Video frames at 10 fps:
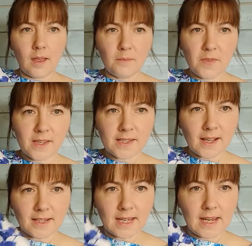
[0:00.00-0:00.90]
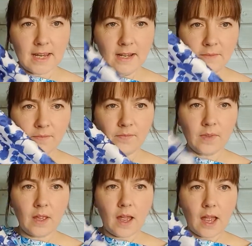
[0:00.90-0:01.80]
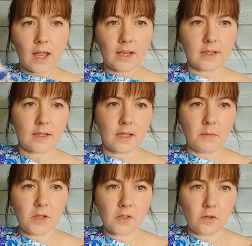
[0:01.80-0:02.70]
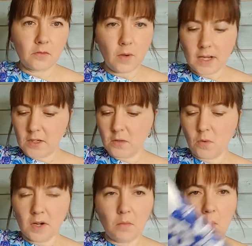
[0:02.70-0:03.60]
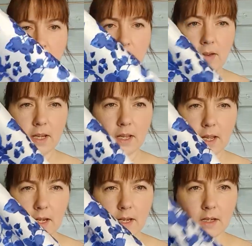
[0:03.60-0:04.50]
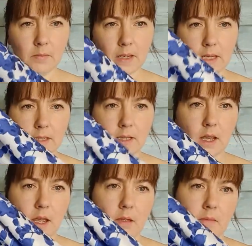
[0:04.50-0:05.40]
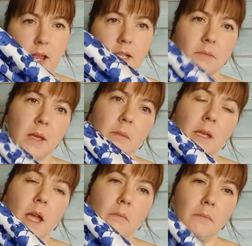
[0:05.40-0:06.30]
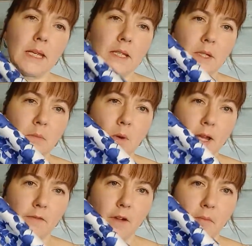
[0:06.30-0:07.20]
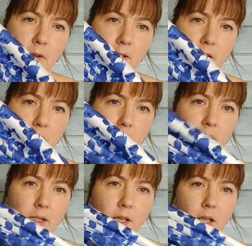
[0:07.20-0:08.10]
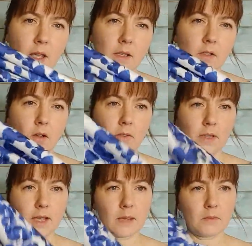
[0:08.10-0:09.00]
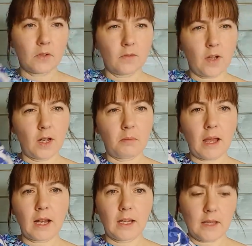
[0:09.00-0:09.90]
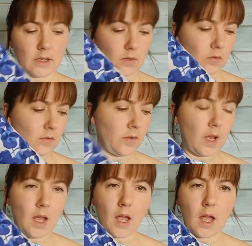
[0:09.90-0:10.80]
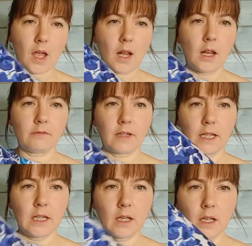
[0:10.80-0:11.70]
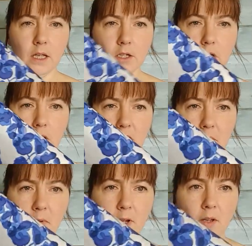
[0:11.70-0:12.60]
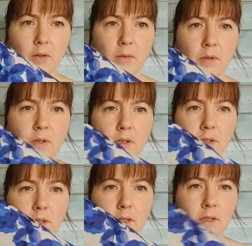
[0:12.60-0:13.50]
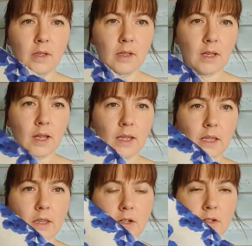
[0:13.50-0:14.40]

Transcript: And this sateen has a similar sort of weight to the one I'm wearing, a little bit um, less maybe, a medium weight fabric this one is. It's got the same sort of colour palette, that sort of uh, lovely china blue, and then the